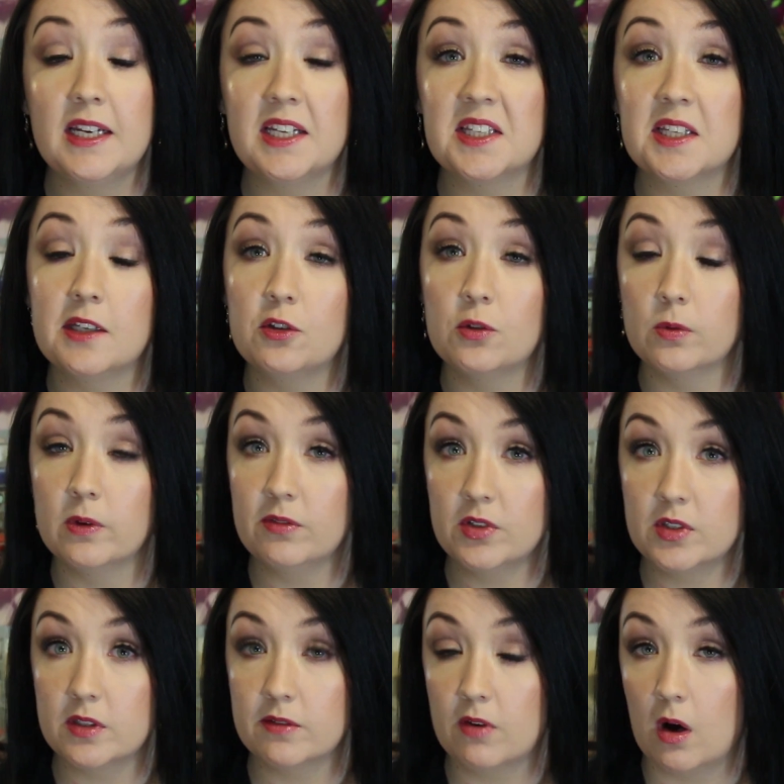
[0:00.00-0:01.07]
It's a
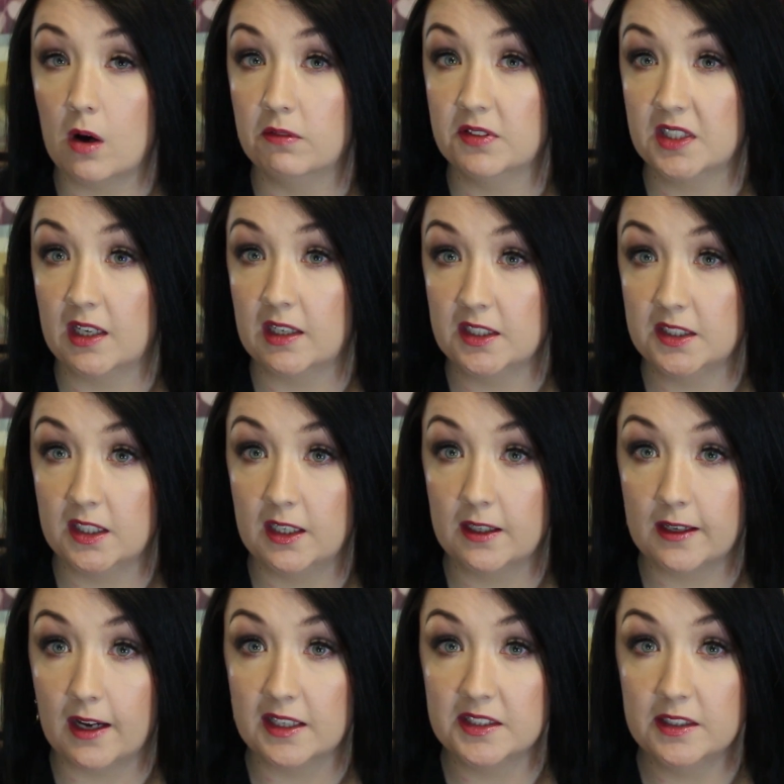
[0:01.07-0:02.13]
derivative of
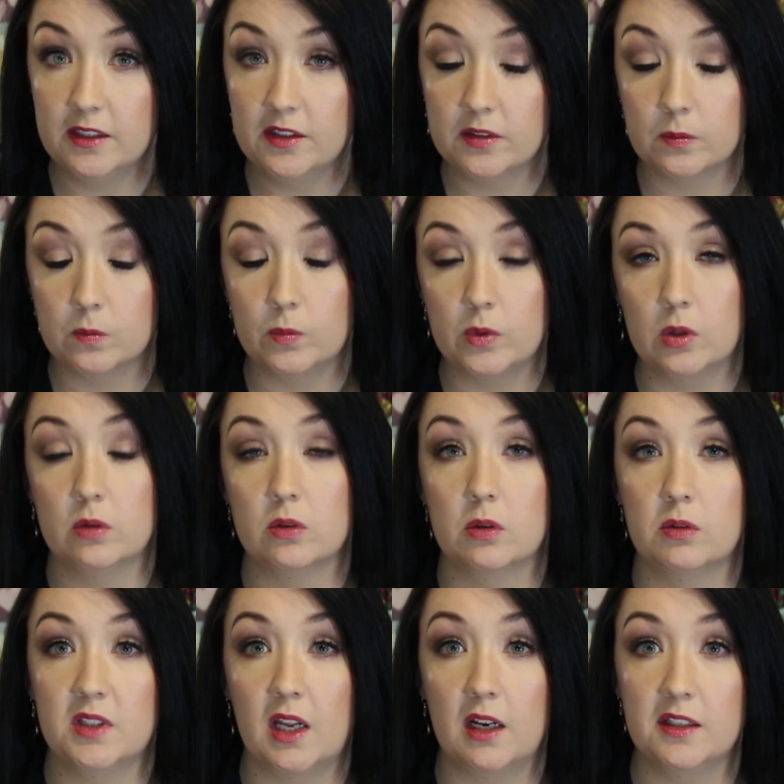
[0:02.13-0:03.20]
salicylic acid, and we all
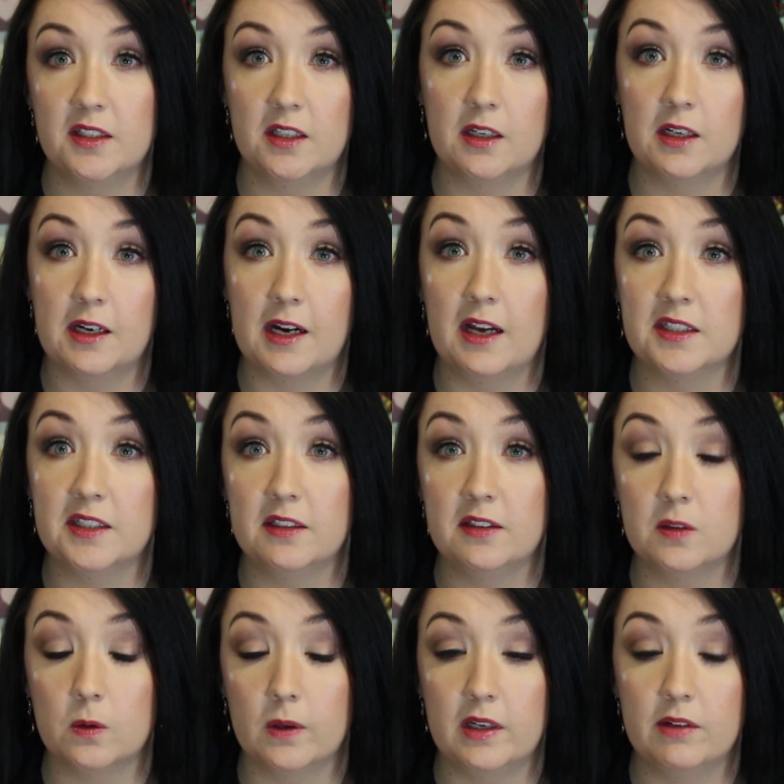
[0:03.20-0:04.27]
know salicylic acid
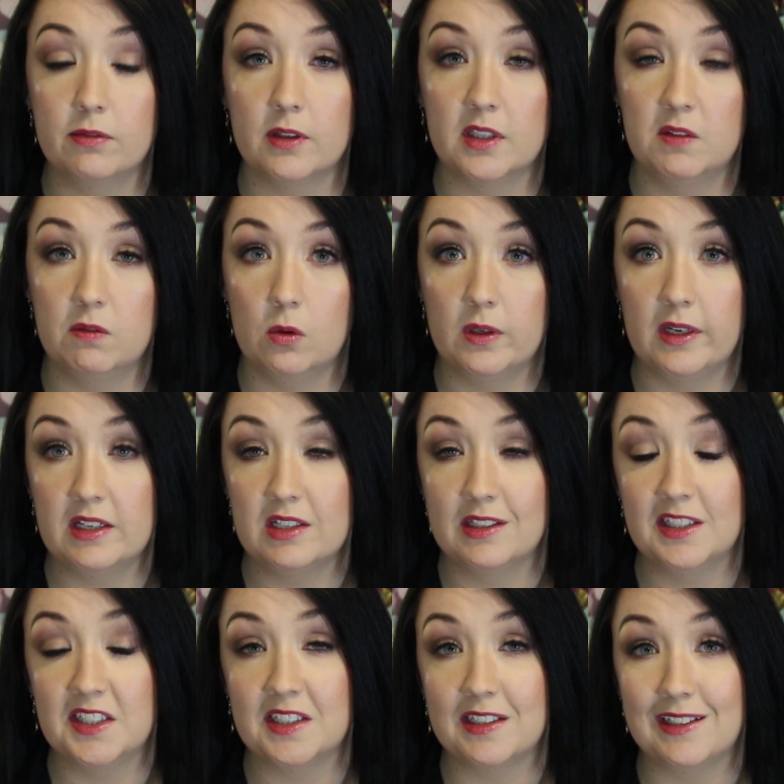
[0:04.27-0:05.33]
is great for
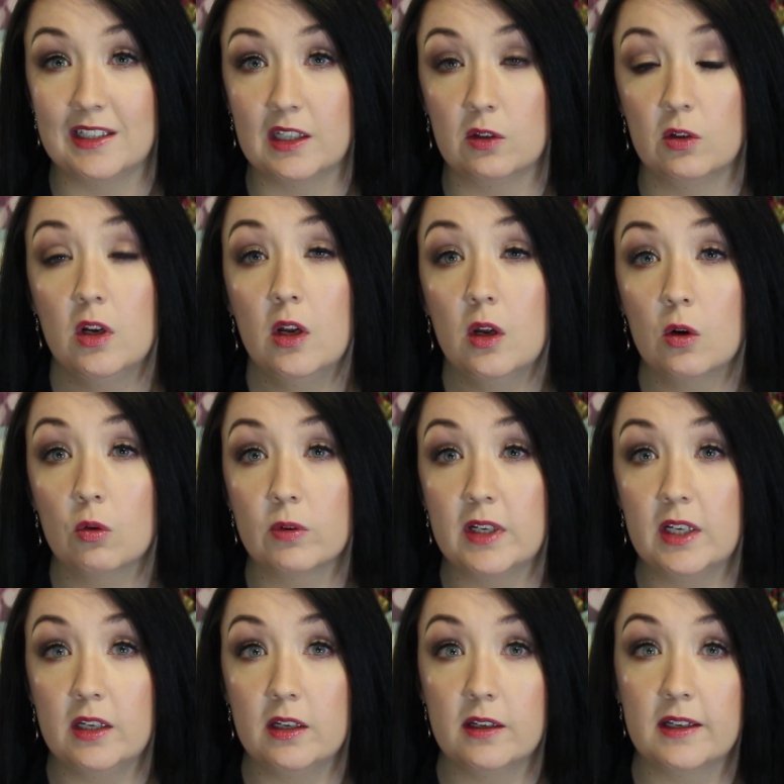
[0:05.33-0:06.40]
exfoliating the skin and
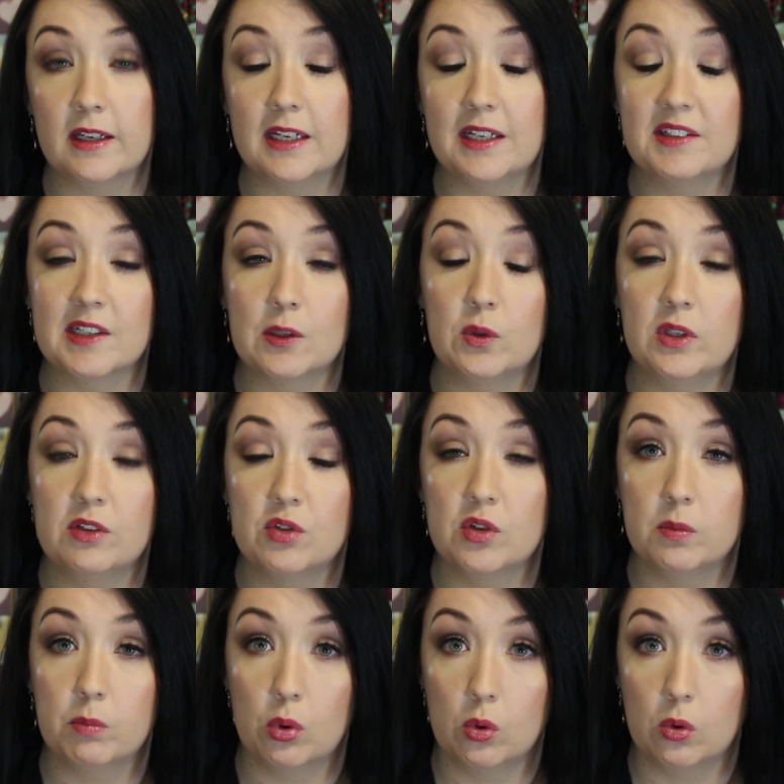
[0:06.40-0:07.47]
really getting down into
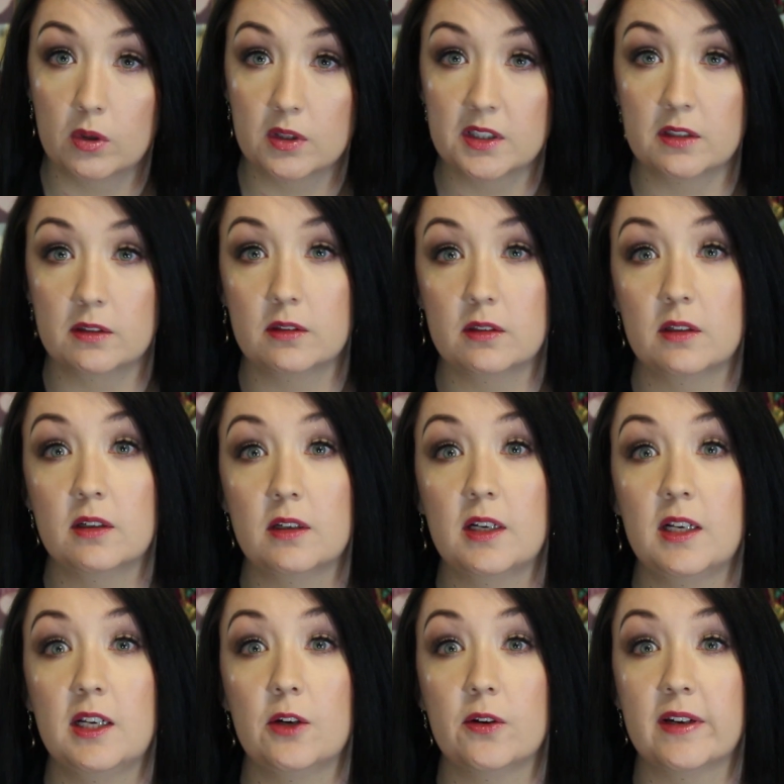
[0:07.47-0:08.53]
the pores and
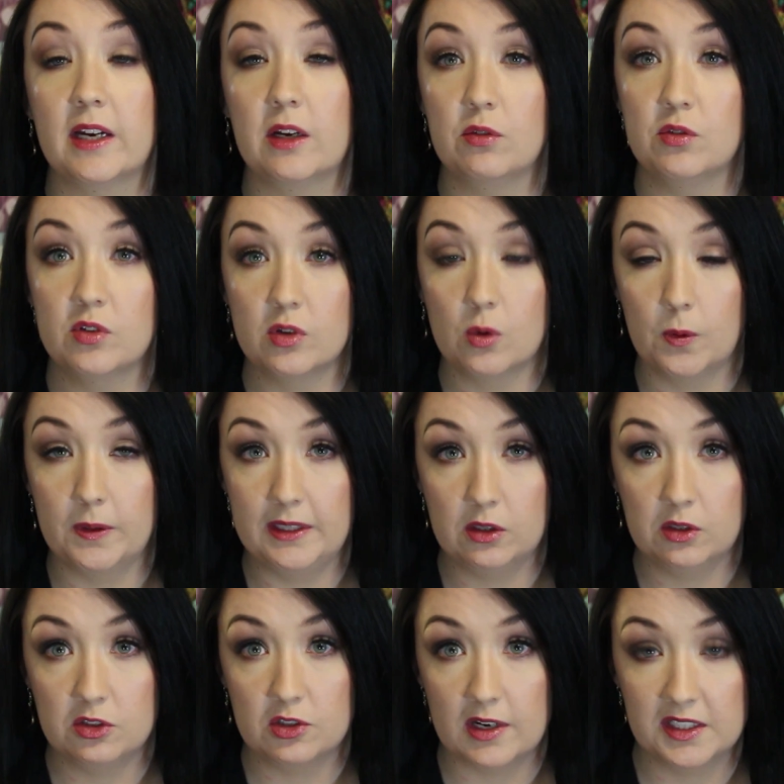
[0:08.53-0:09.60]
clearing out oily
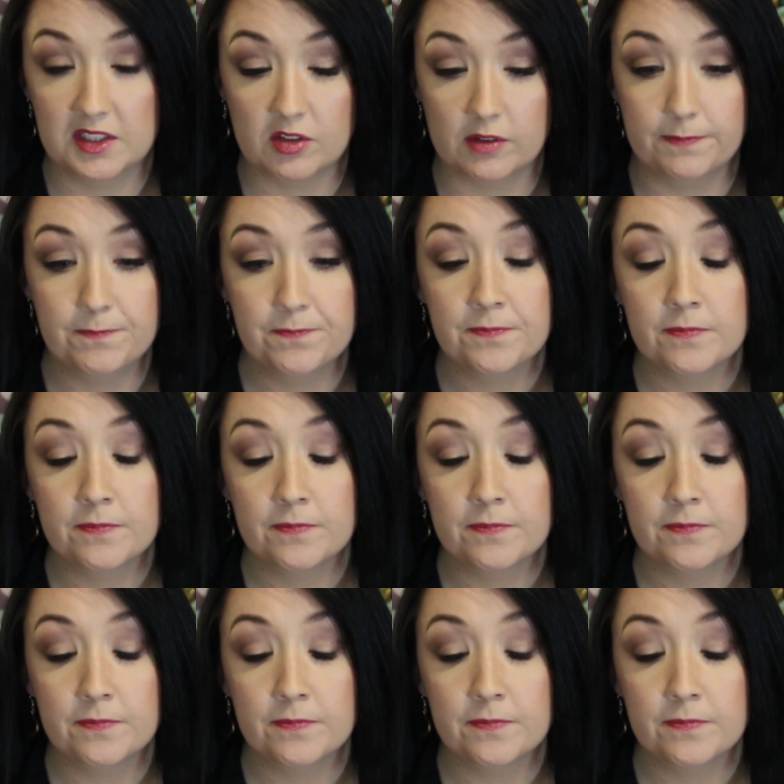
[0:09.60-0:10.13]
congestion,